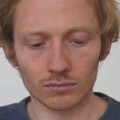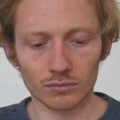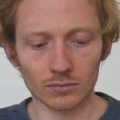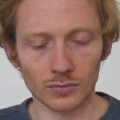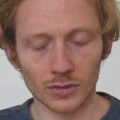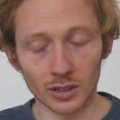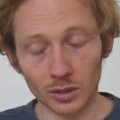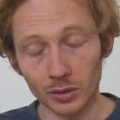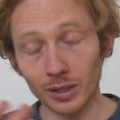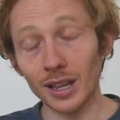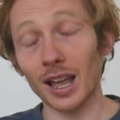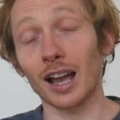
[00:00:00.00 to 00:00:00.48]

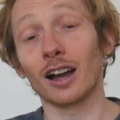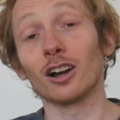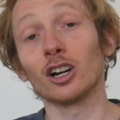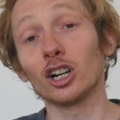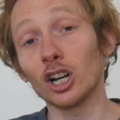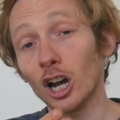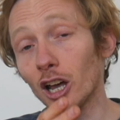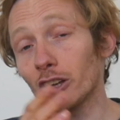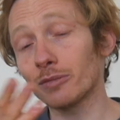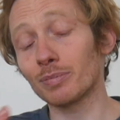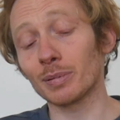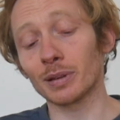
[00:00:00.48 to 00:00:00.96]
So yeah, her
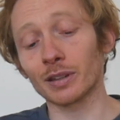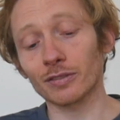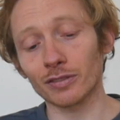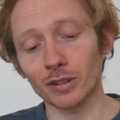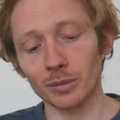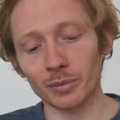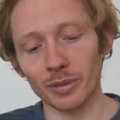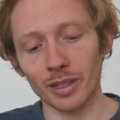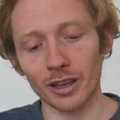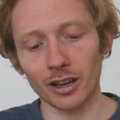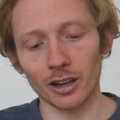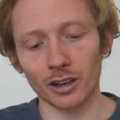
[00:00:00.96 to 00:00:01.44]
husband's
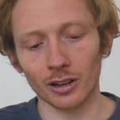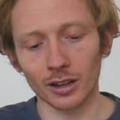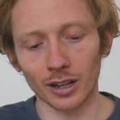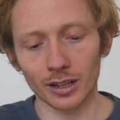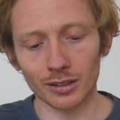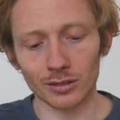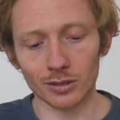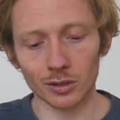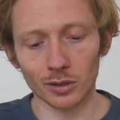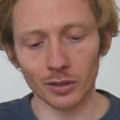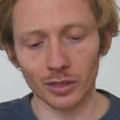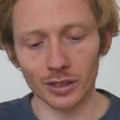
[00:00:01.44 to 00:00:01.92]
from there,
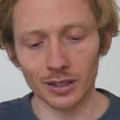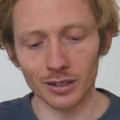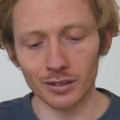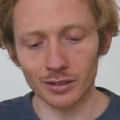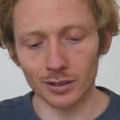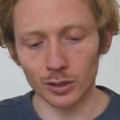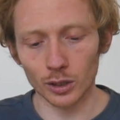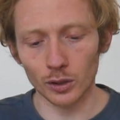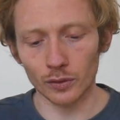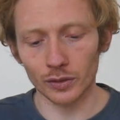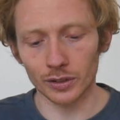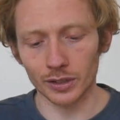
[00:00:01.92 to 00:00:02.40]
and so these
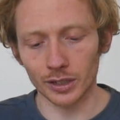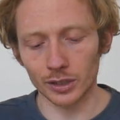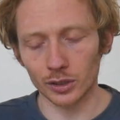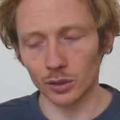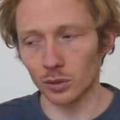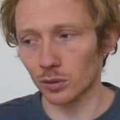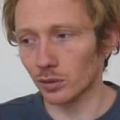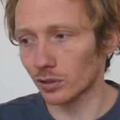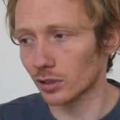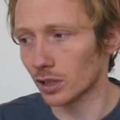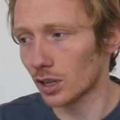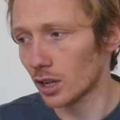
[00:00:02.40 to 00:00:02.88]
silver
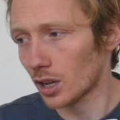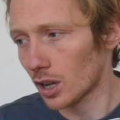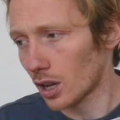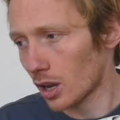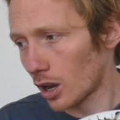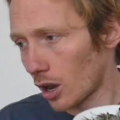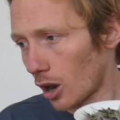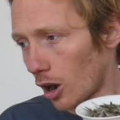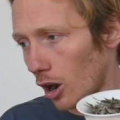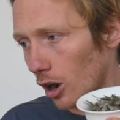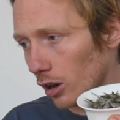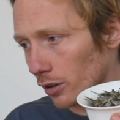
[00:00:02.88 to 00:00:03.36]
needles
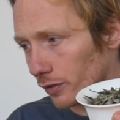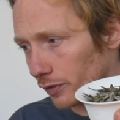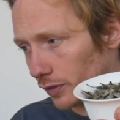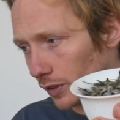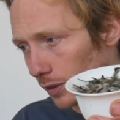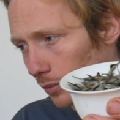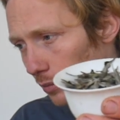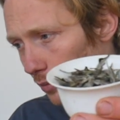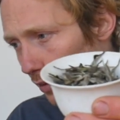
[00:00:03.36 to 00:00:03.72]
are from